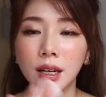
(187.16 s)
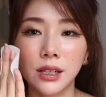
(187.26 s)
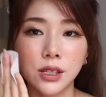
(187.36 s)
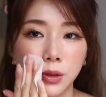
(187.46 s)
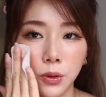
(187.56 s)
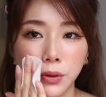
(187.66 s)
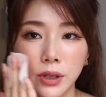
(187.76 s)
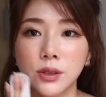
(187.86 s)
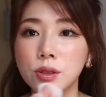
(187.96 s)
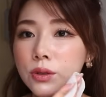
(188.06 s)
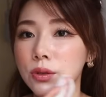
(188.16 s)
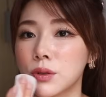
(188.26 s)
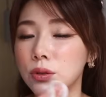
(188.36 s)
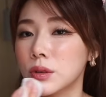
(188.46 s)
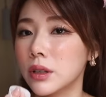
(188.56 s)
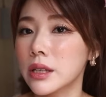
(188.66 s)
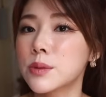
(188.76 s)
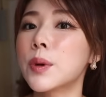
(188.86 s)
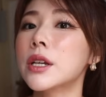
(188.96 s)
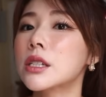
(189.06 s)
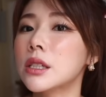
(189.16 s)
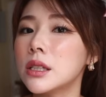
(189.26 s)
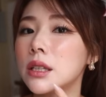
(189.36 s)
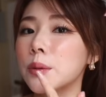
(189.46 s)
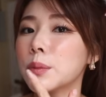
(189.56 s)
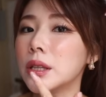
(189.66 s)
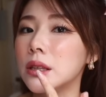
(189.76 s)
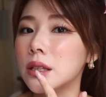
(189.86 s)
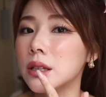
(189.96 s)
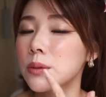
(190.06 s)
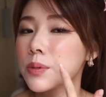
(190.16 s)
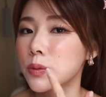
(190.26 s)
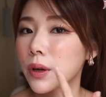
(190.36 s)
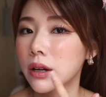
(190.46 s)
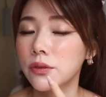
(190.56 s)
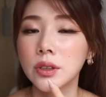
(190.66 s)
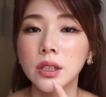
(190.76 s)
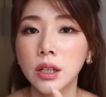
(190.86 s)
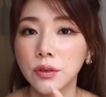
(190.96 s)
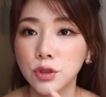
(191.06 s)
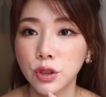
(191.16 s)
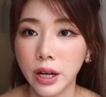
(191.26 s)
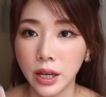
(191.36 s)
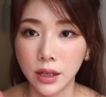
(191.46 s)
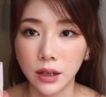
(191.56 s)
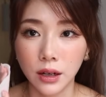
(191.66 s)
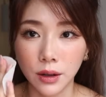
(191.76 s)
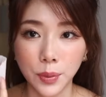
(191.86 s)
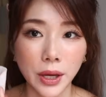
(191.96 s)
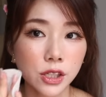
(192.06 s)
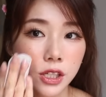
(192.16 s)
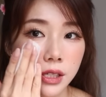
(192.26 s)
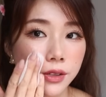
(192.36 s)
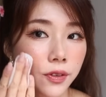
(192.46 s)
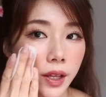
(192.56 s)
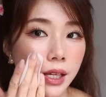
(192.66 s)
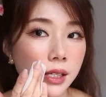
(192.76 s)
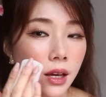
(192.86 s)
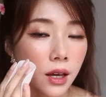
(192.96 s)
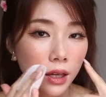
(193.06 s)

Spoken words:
I just go into especially like my lips where I have a lot of dry patches, flakes,